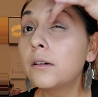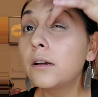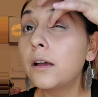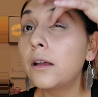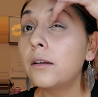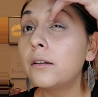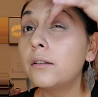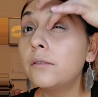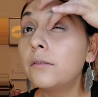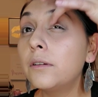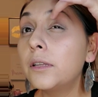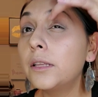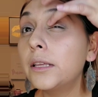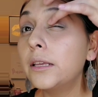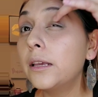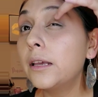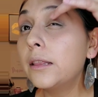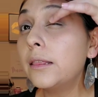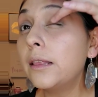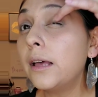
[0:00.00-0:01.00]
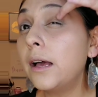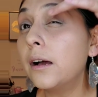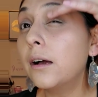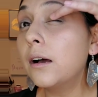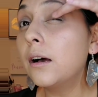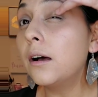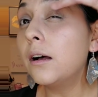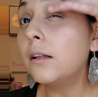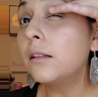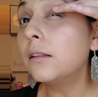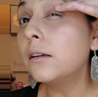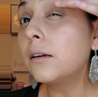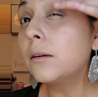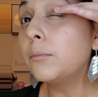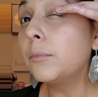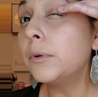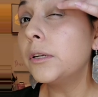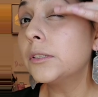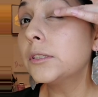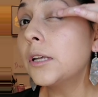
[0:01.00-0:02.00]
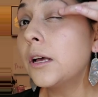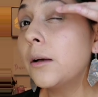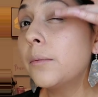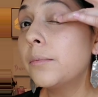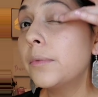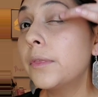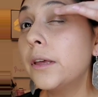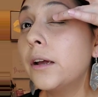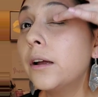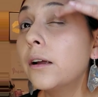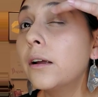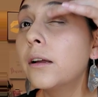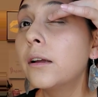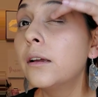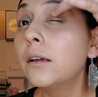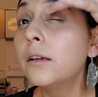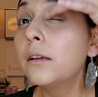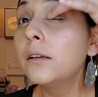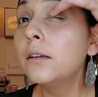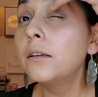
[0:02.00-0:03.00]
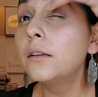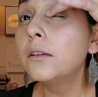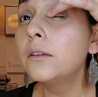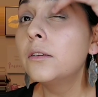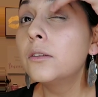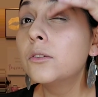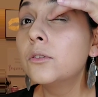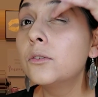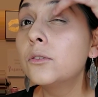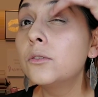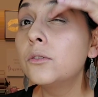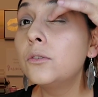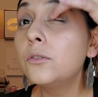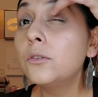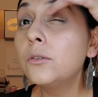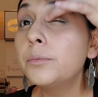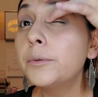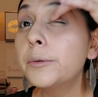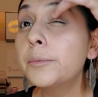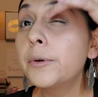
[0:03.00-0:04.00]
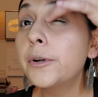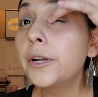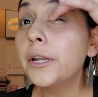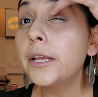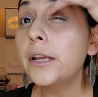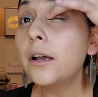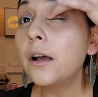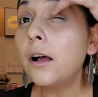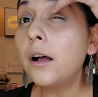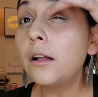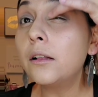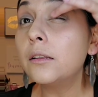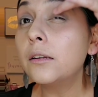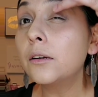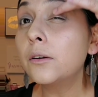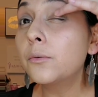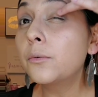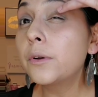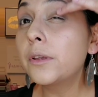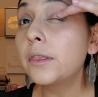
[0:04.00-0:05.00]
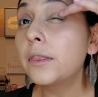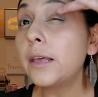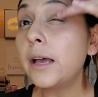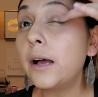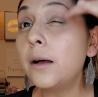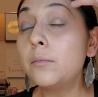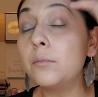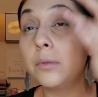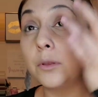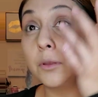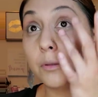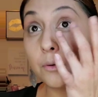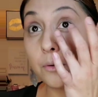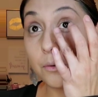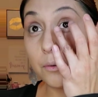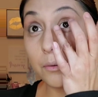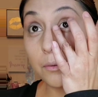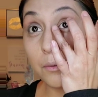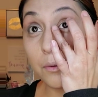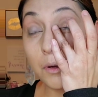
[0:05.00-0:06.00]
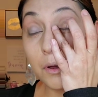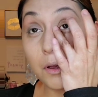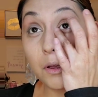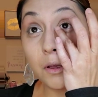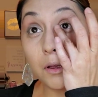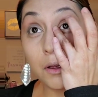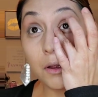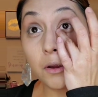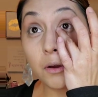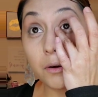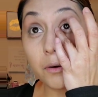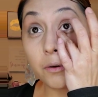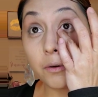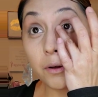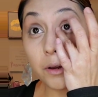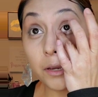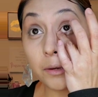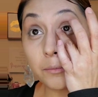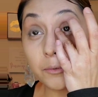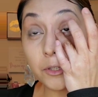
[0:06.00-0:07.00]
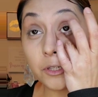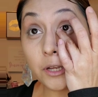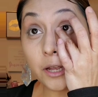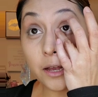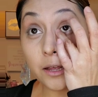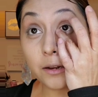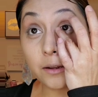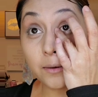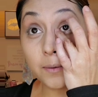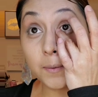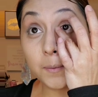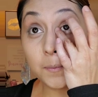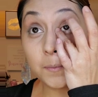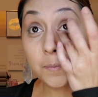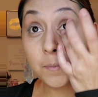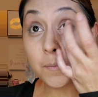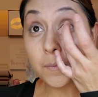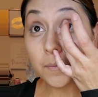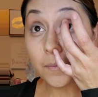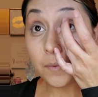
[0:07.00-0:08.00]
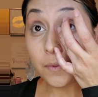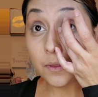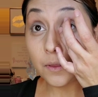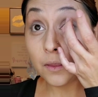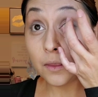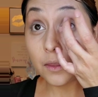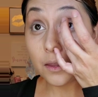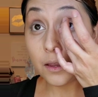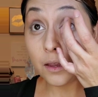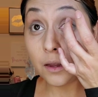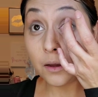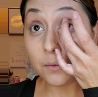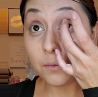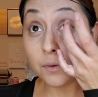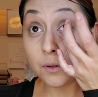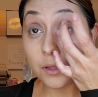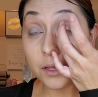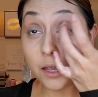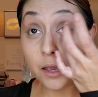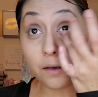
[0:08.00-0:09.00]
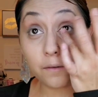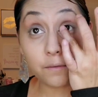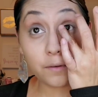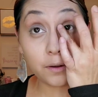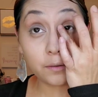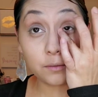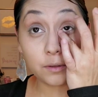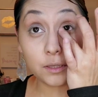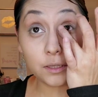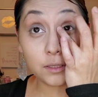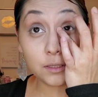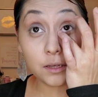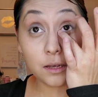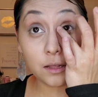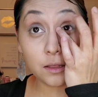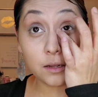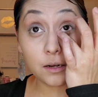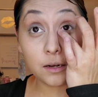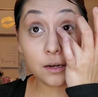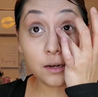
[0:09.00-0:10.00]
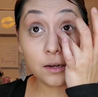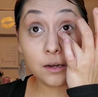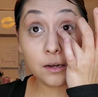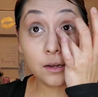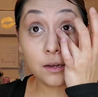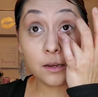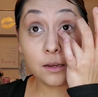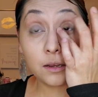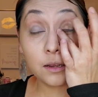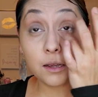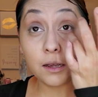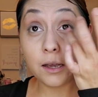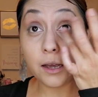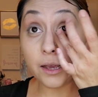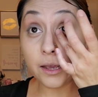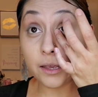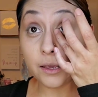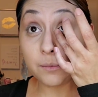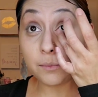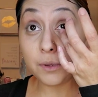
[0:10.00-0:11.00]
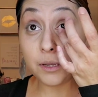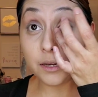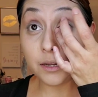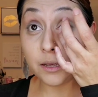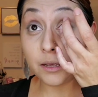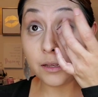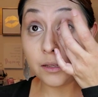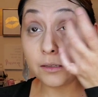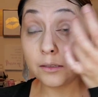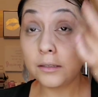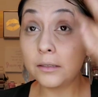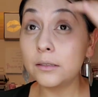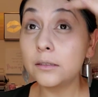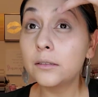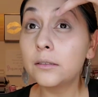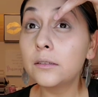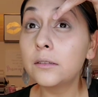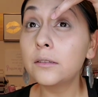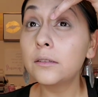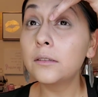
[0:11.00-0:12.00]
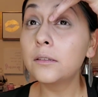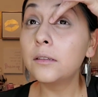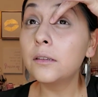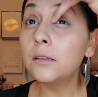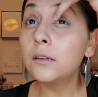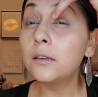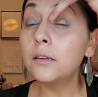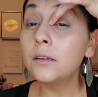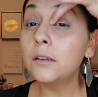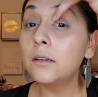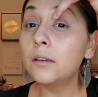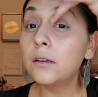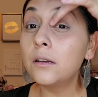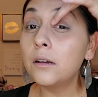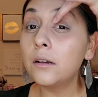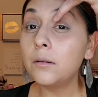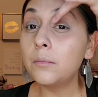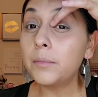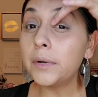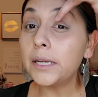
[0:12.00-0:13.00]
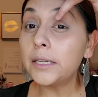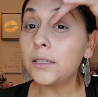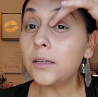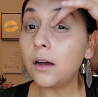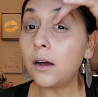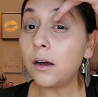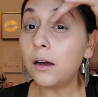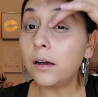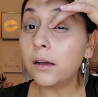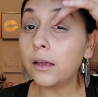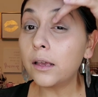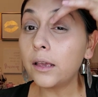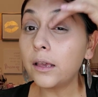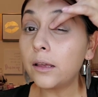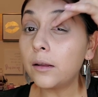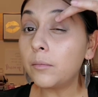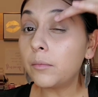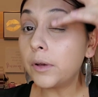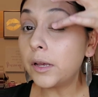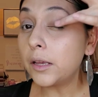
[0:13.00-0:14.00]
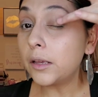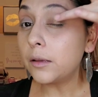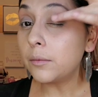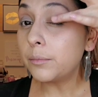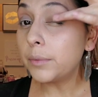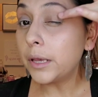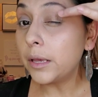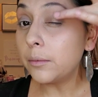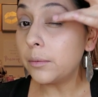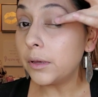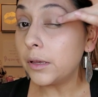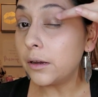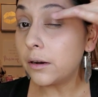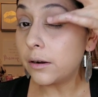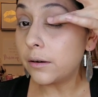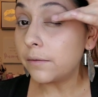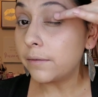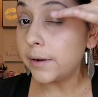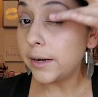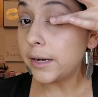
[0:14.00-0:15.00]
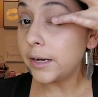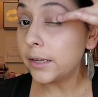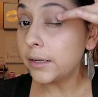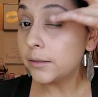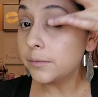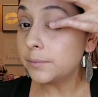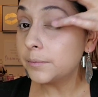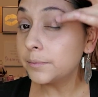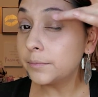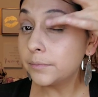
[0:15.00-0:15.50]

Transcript: and really get that color build up there. Super pretty color with that blue cream shadow. I really have fun with this color. Kaya, be nice. My dog and my baby are fighting.